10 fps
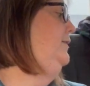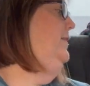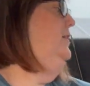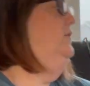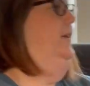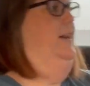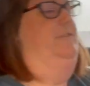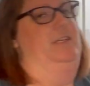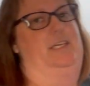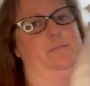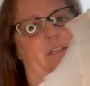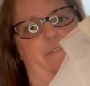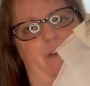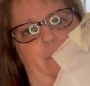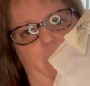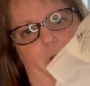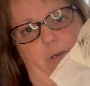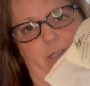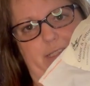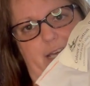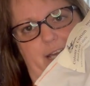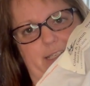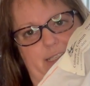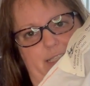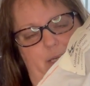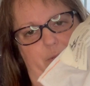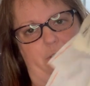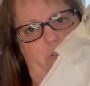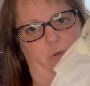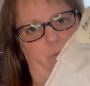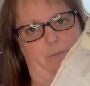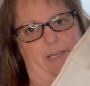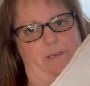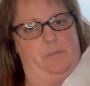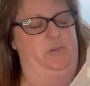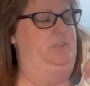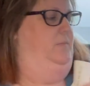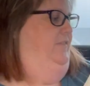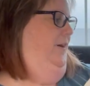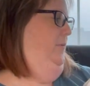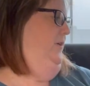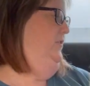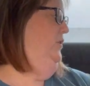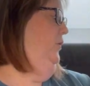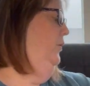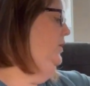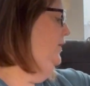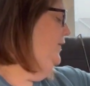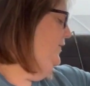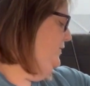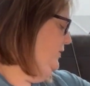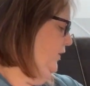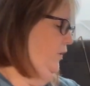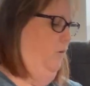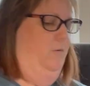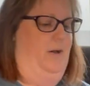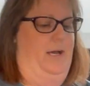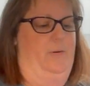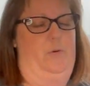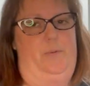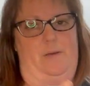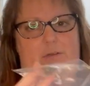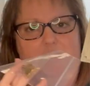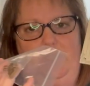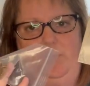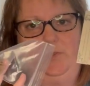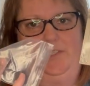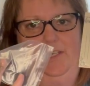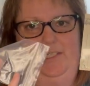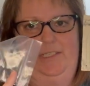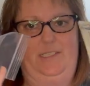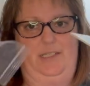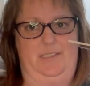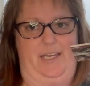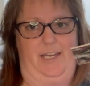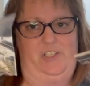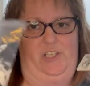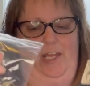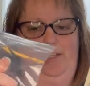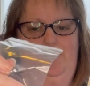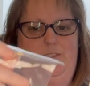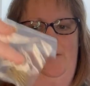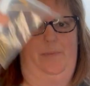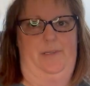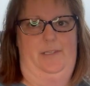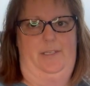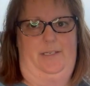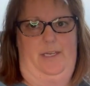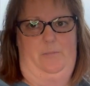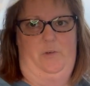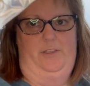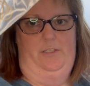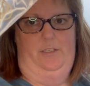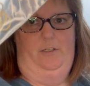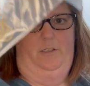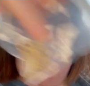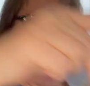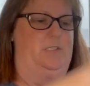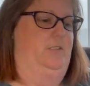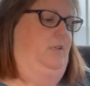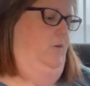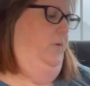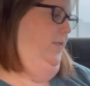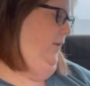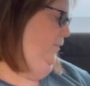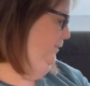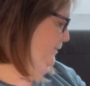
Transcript: they don't have the name of the fabric or the size stapled to them like most of my fabrics do. So I will be able to use this to actually hang those up and then that came with the little clips to go with them.